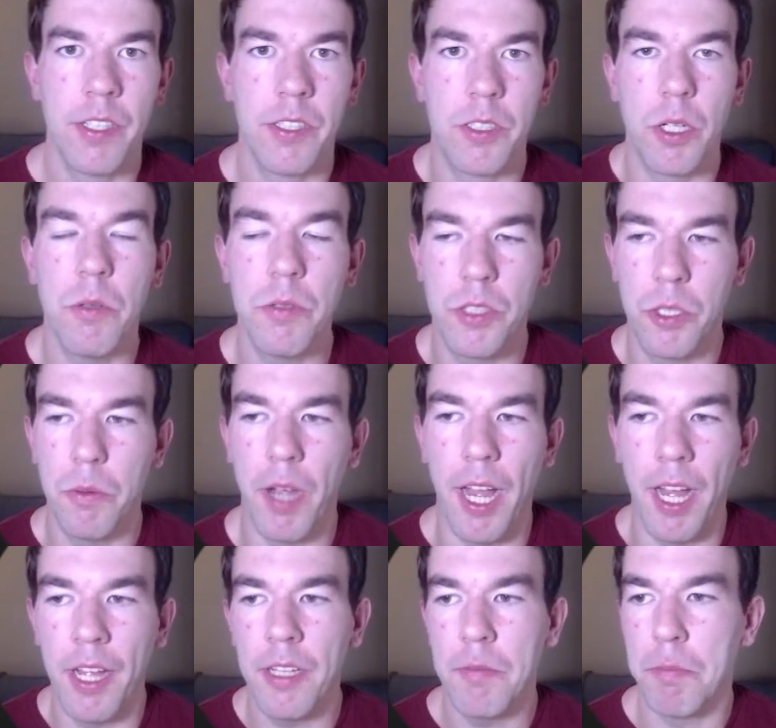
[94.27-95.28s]
So to
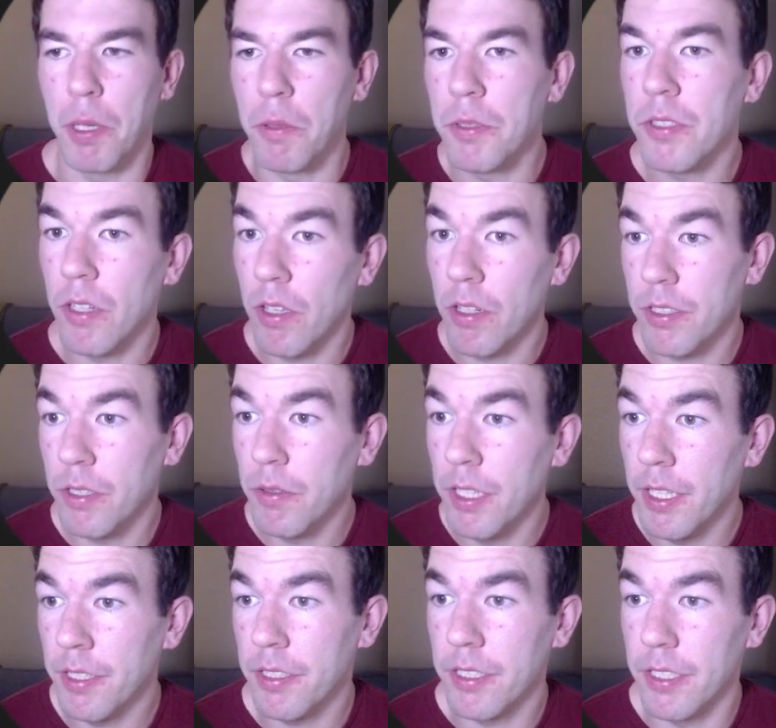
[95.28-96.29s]
add PostHog to
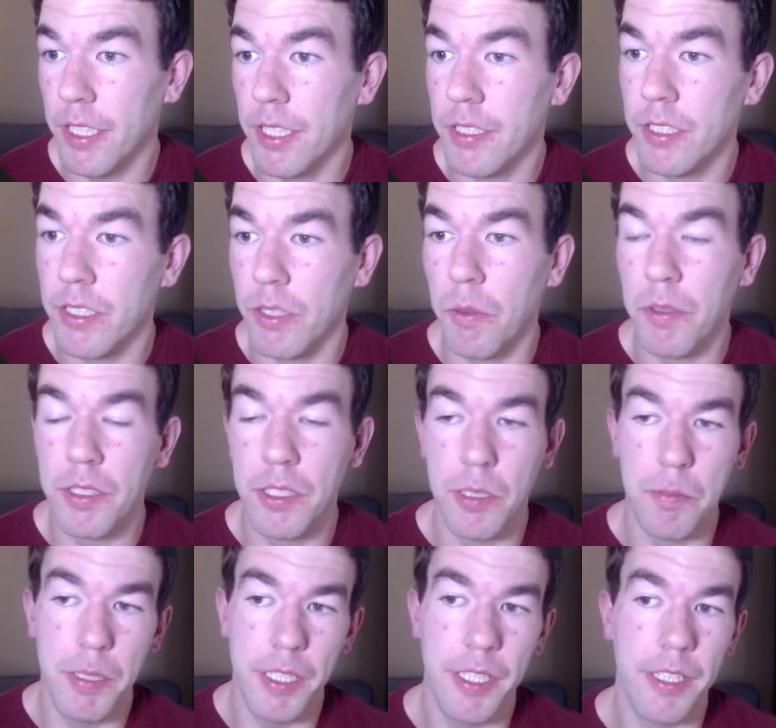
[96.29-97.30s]
this, it's going
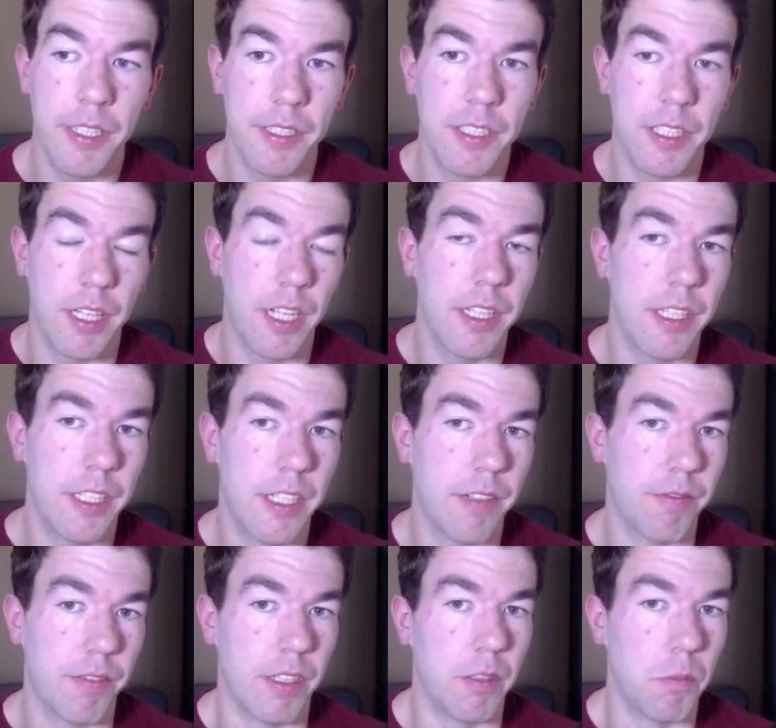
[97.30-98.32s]
to be slightly
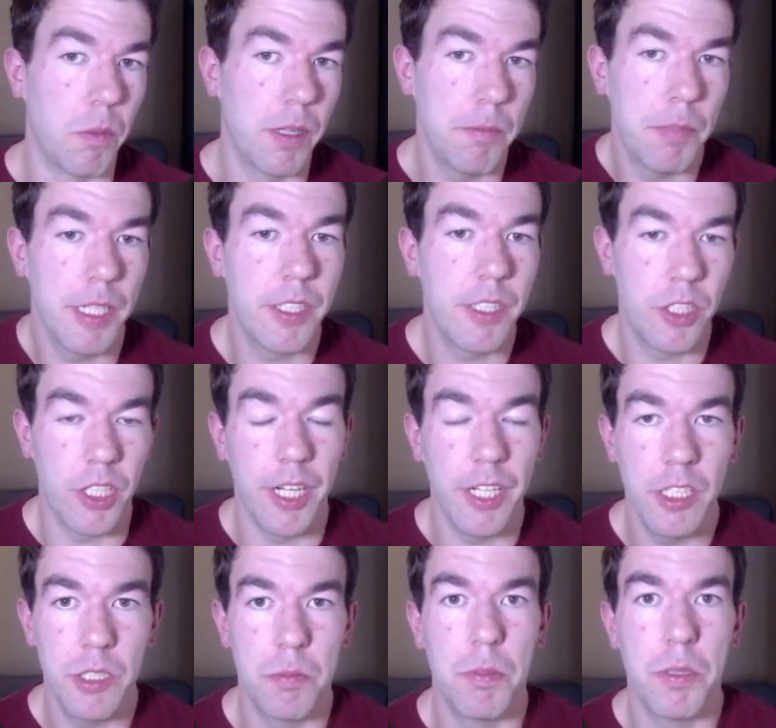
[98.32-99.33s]
different. One big
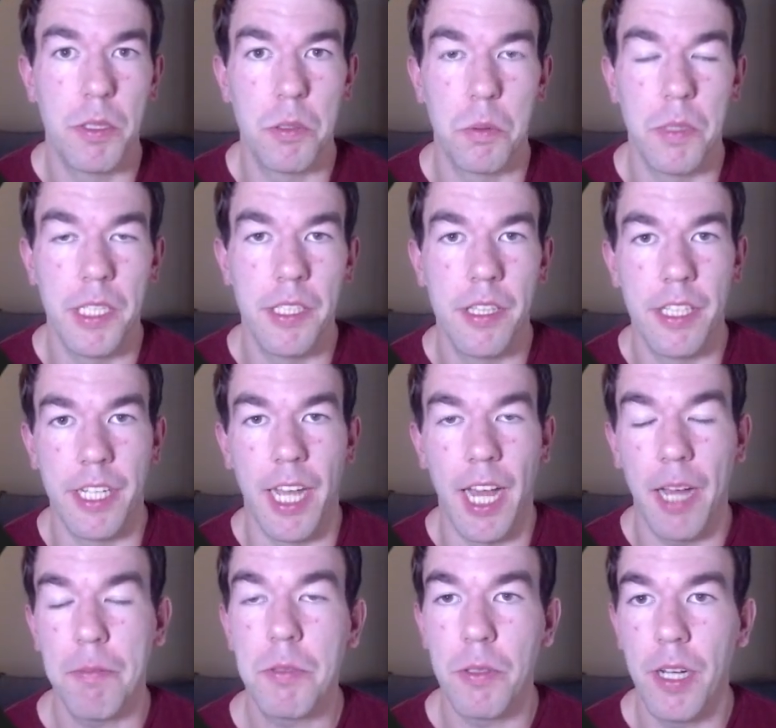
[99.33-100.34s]
change between the
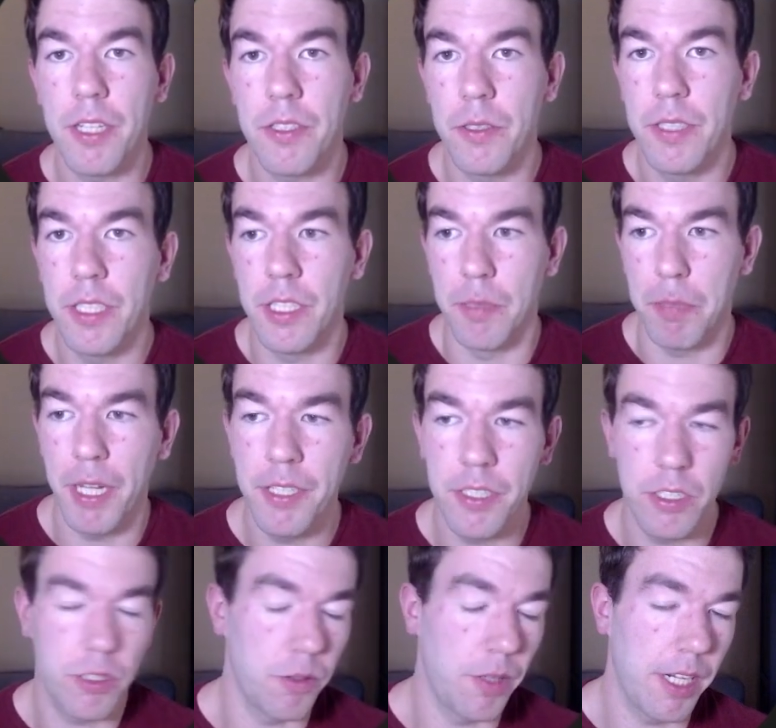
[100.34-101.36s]
app directory and the
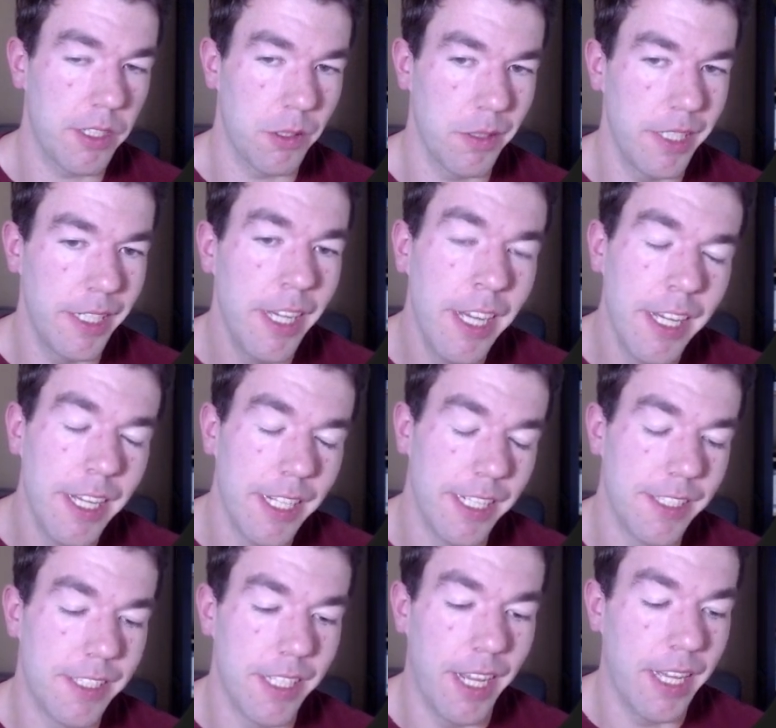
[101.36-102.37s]
pages directory
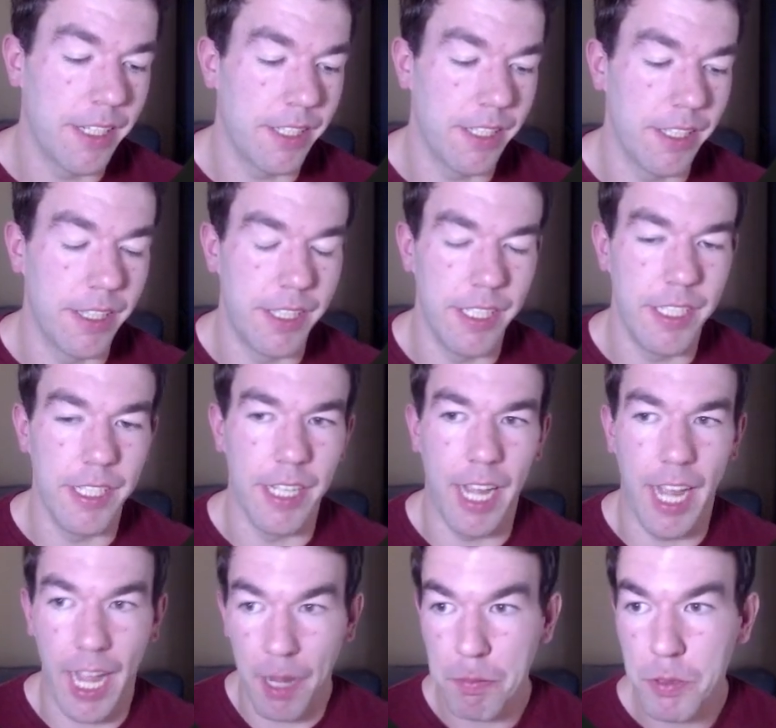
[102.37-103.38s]
is that
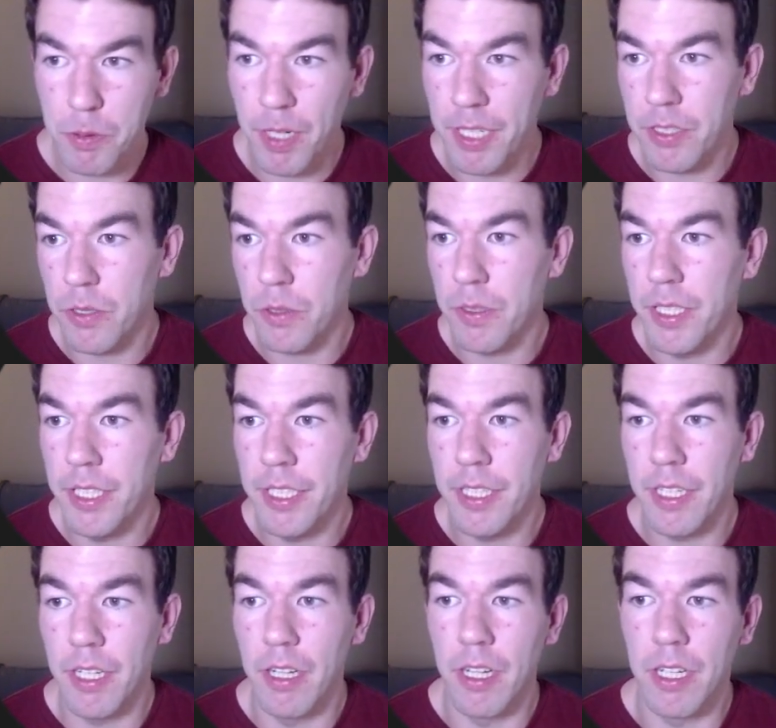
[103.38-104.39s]
the app
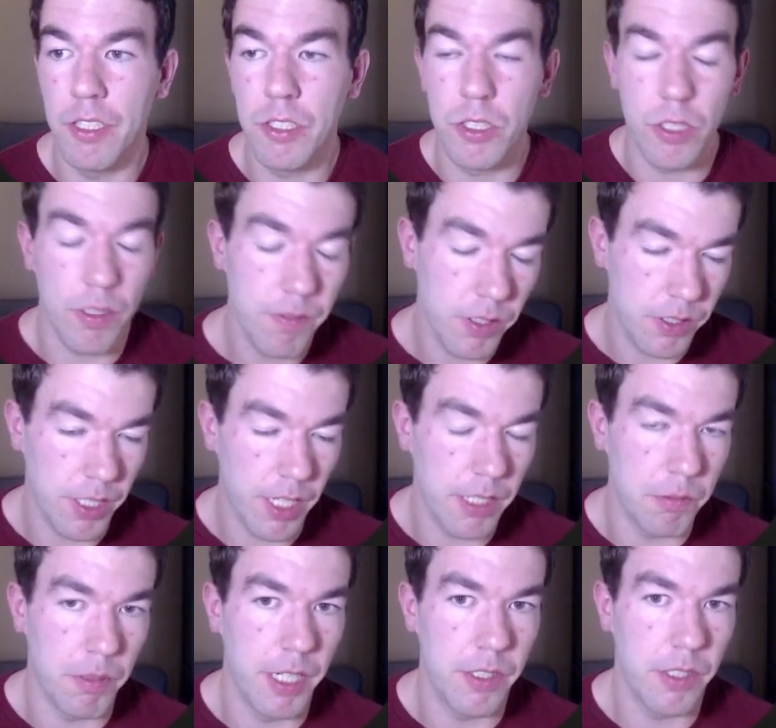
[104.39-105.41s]
directory
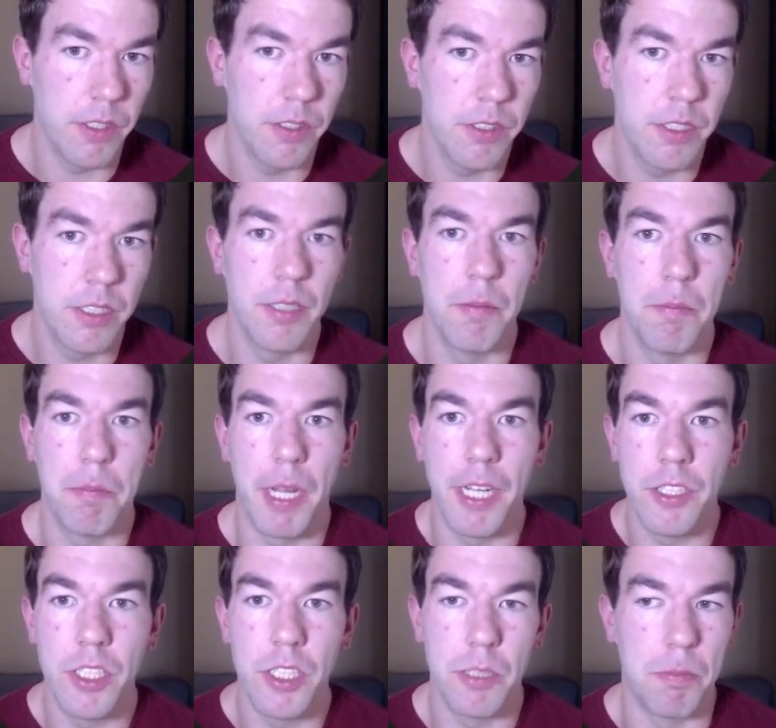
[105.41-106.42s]
server-side renders
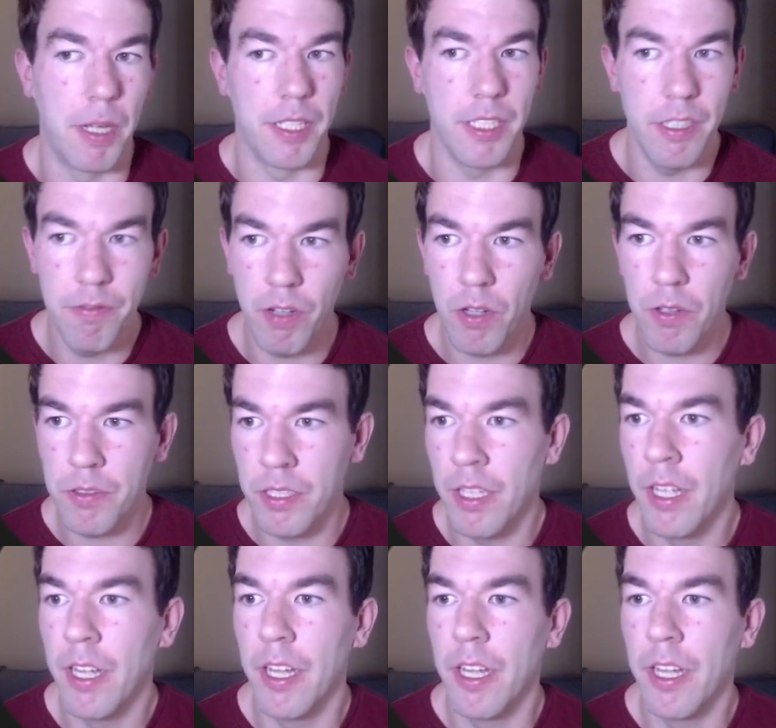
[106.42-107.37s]
pages by default.